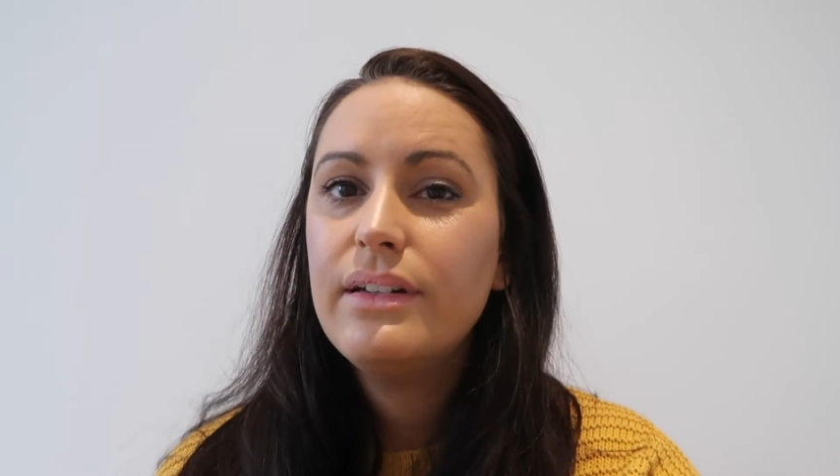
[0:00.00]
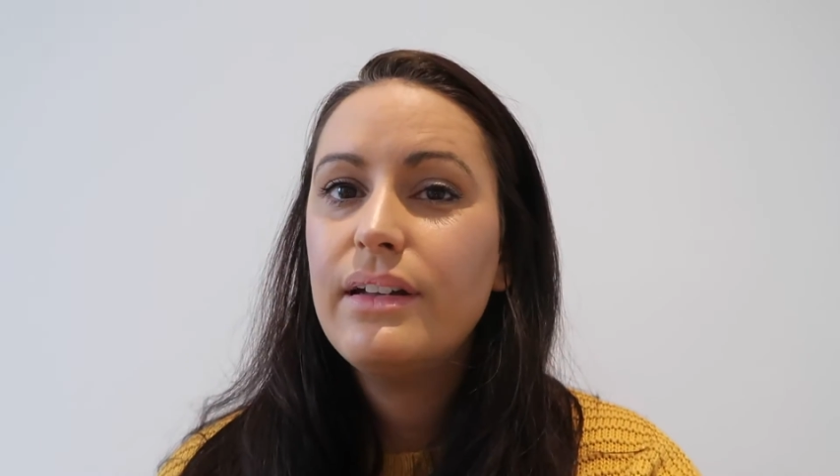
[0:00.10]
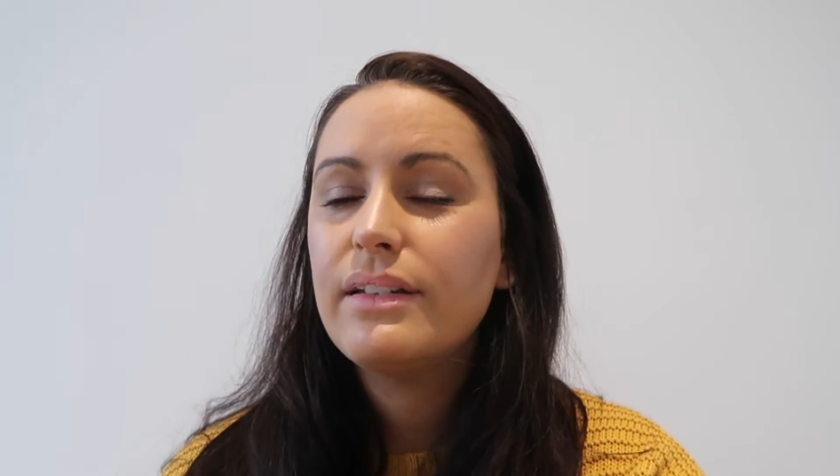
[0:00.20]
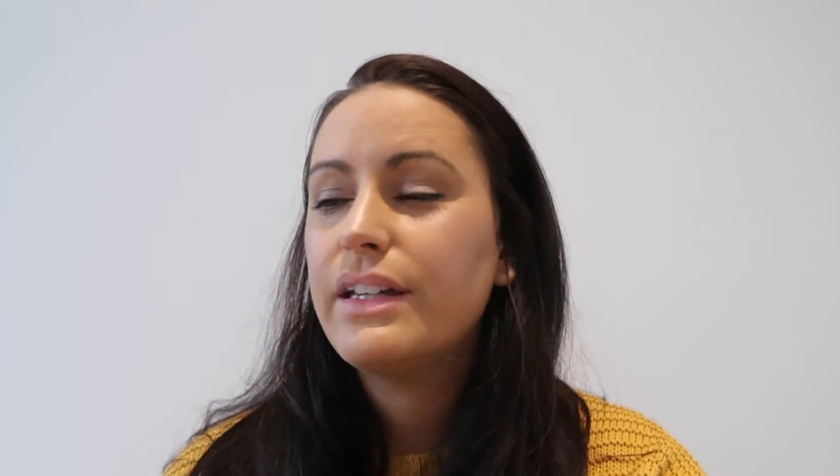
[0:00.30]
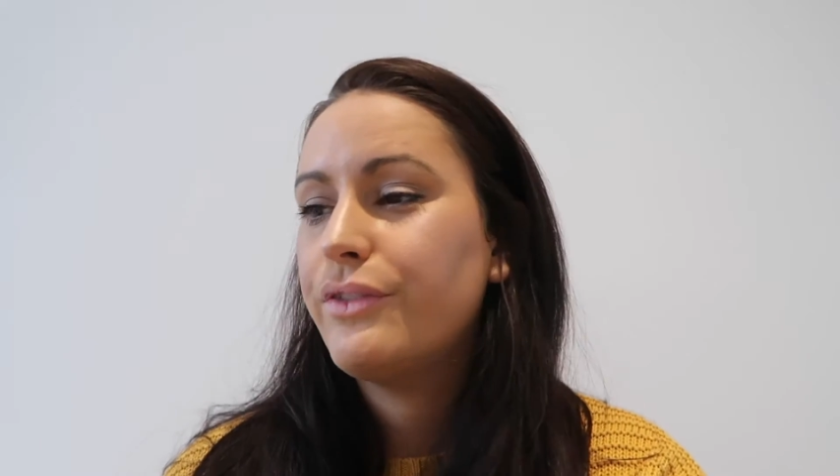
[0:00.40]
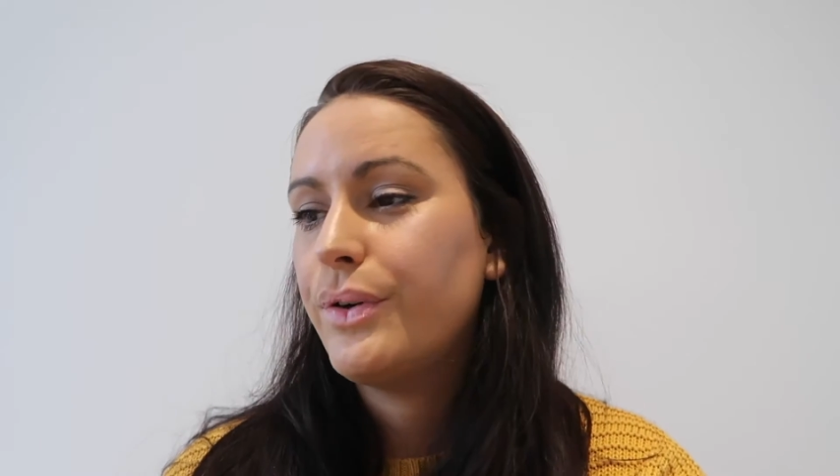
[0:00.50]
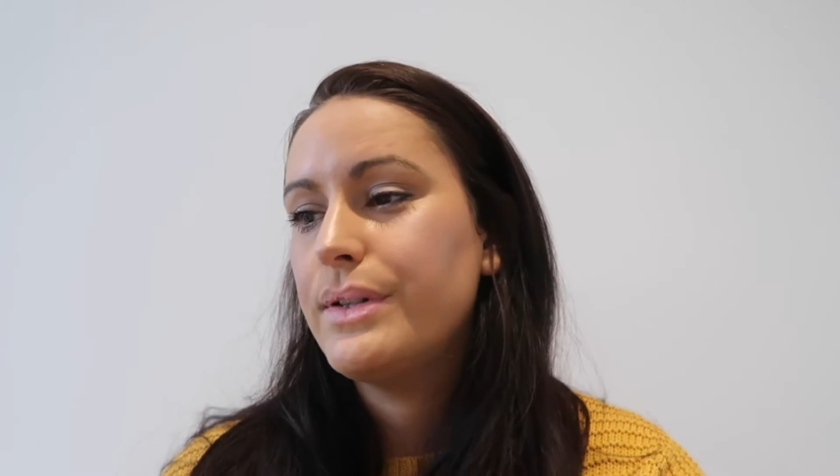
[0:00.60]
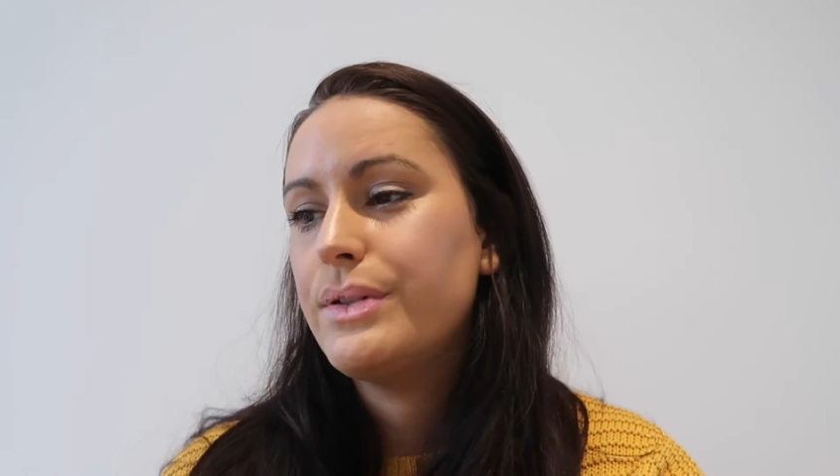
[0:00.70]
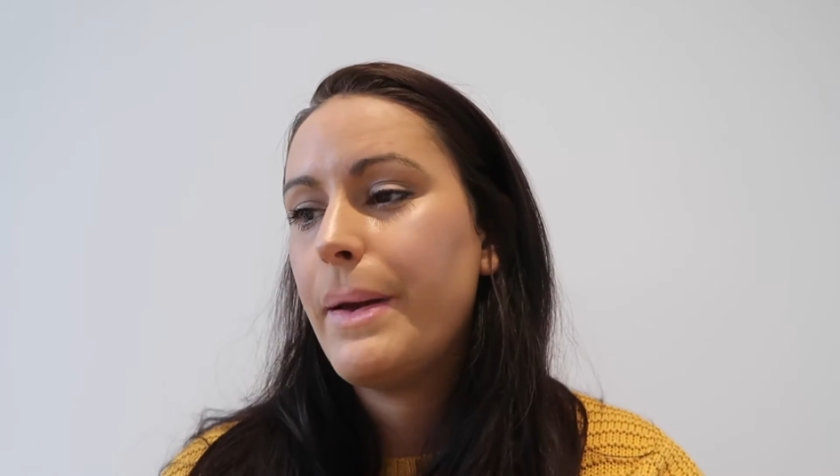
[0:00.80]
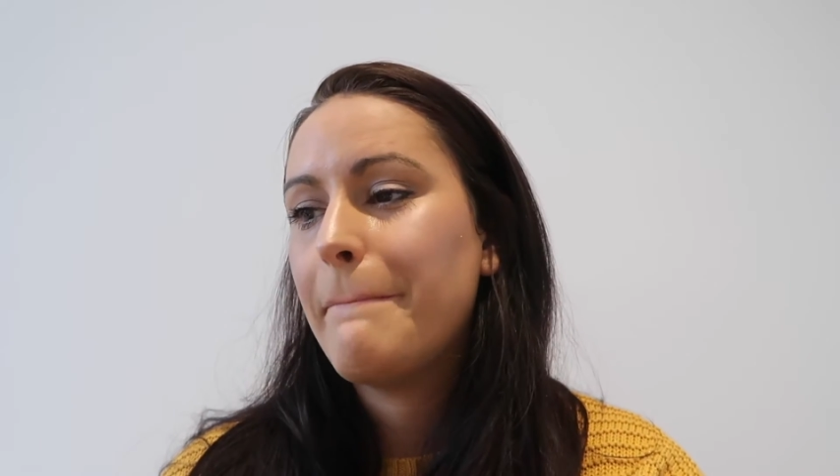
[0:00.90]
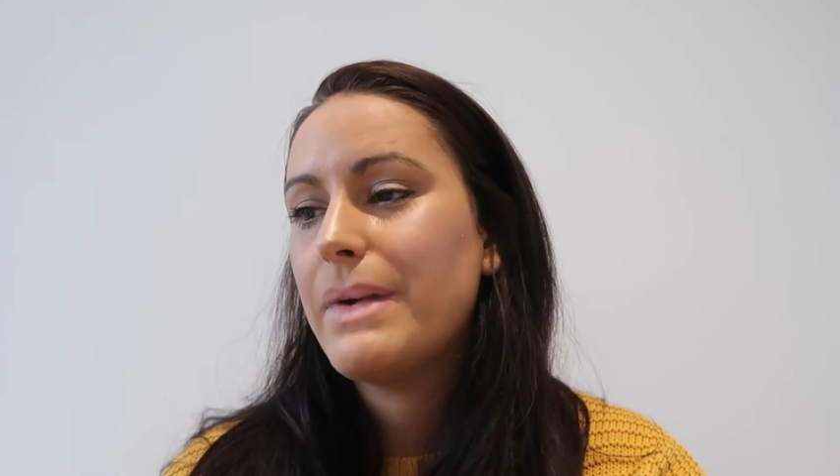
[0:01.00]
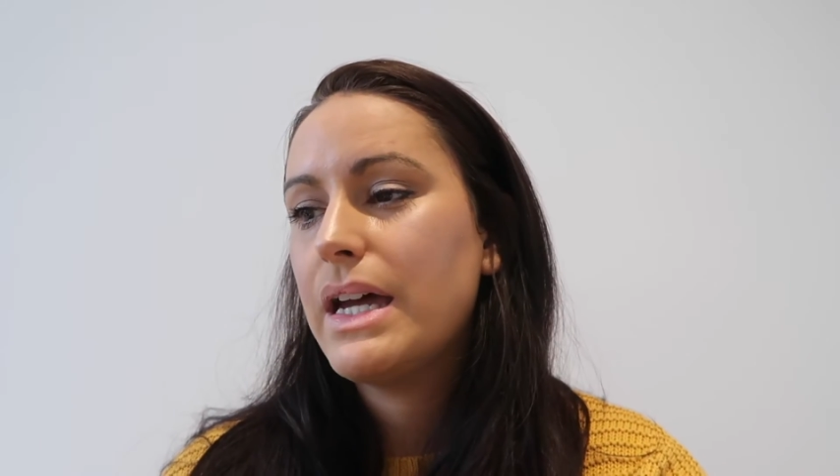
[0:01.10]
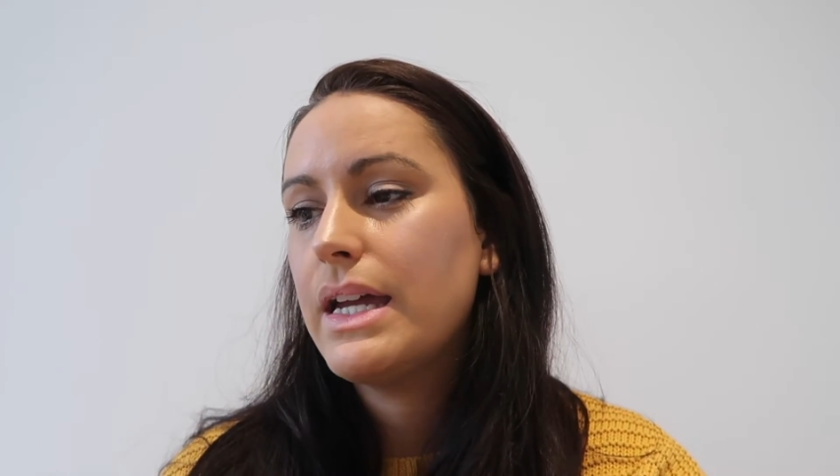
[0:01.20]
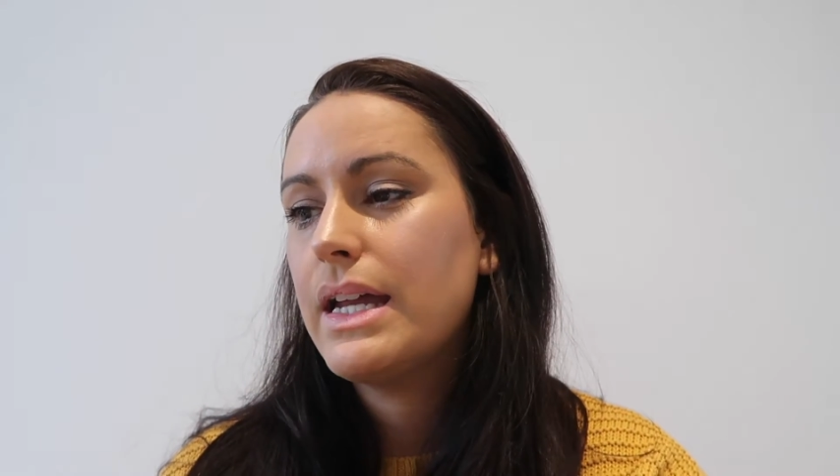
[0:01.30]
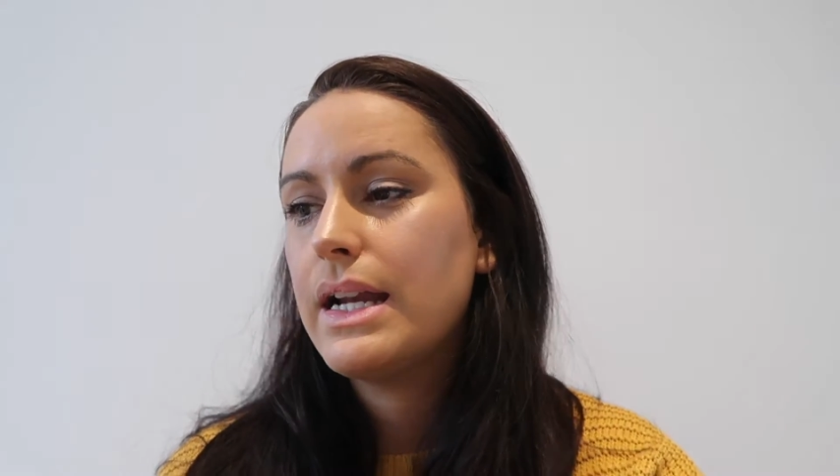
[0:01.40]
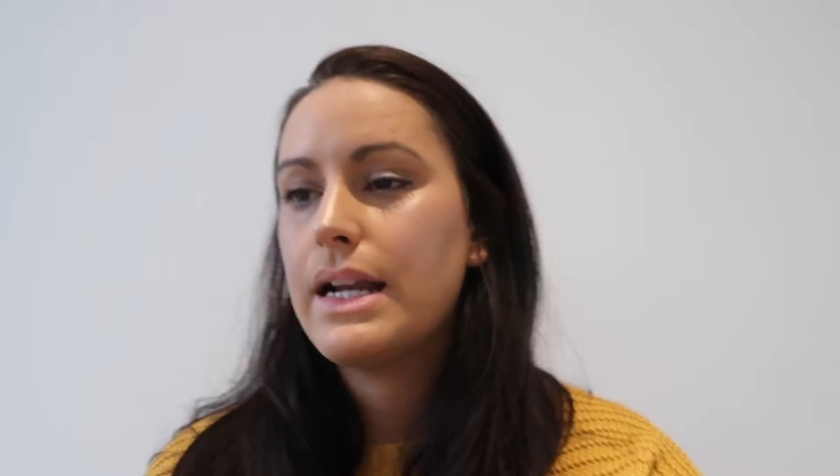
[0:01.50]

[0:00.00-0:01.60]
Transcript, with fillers: not looking forward to it, but,